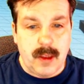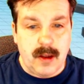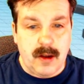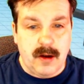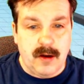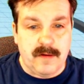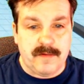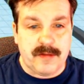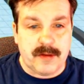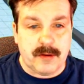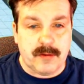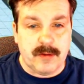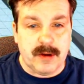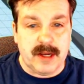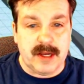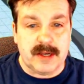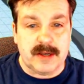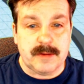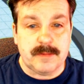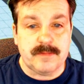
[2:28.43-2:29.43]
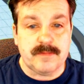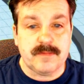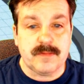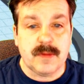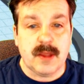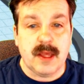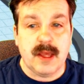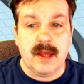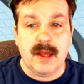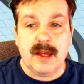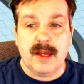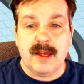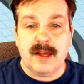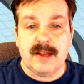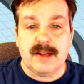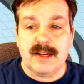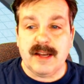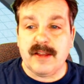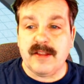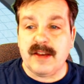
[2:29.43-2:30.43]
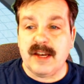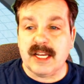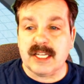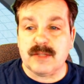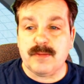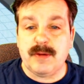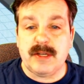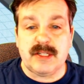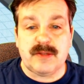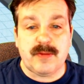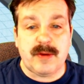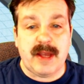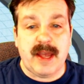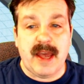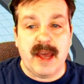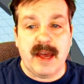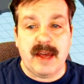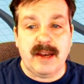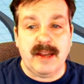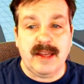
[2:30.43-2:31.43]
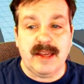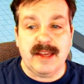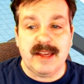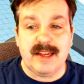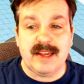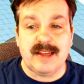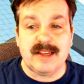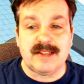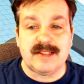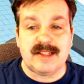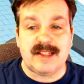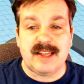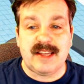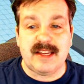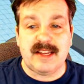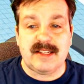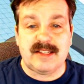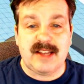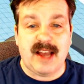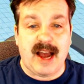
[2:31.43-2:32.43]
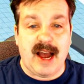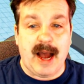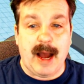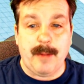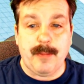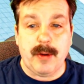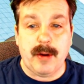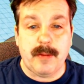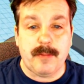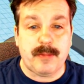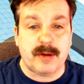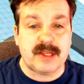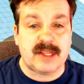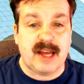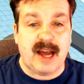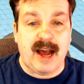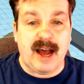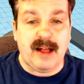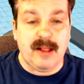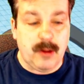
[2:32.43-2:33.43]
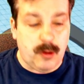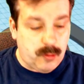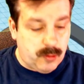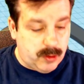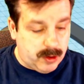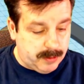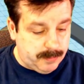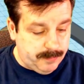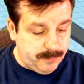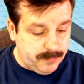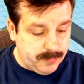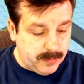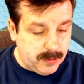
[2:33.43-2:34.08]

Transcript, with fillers: of the grid. Now the next piece we add is the top, but the hollow one.